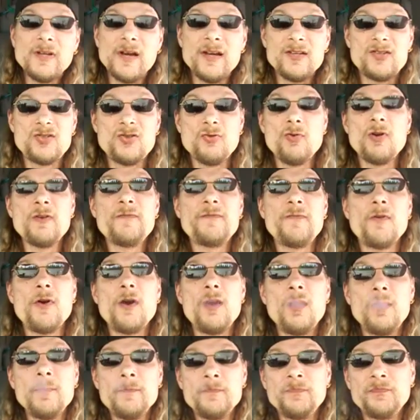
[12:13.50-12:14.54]
That's your
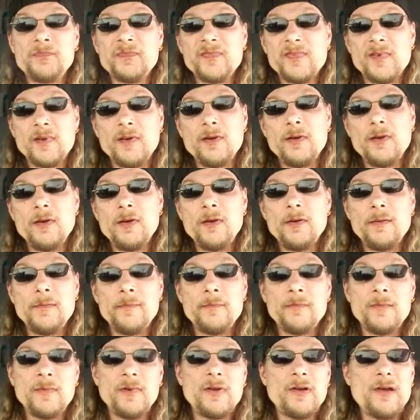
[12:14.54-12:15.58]
fault,
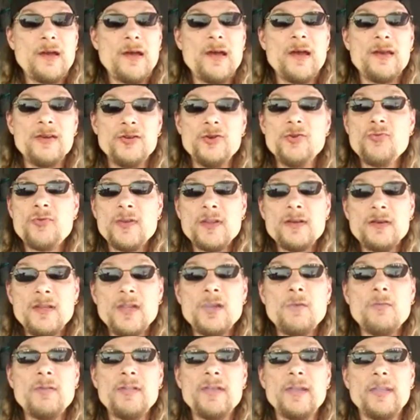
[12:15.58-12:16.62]
and you can
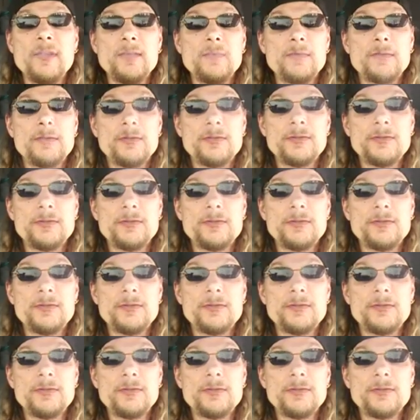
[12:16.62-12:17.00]
deal with it.